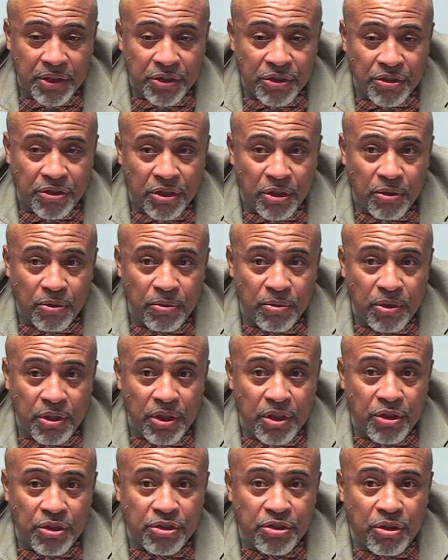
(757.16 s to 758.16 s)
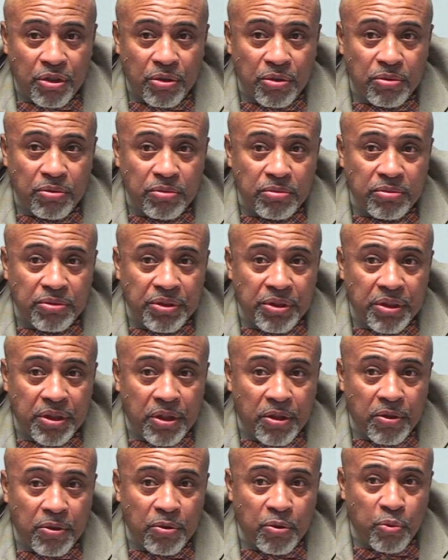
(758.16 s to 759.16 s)
So, so you
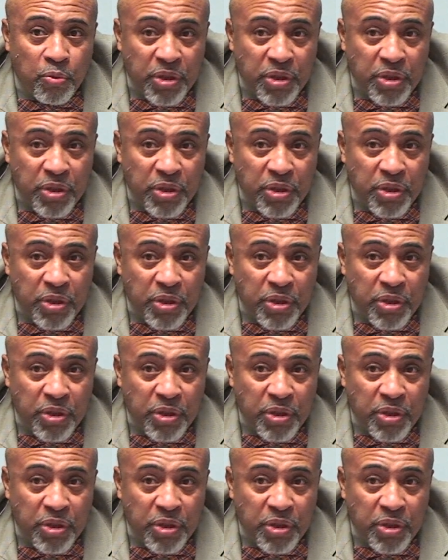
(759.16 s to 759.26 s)
know,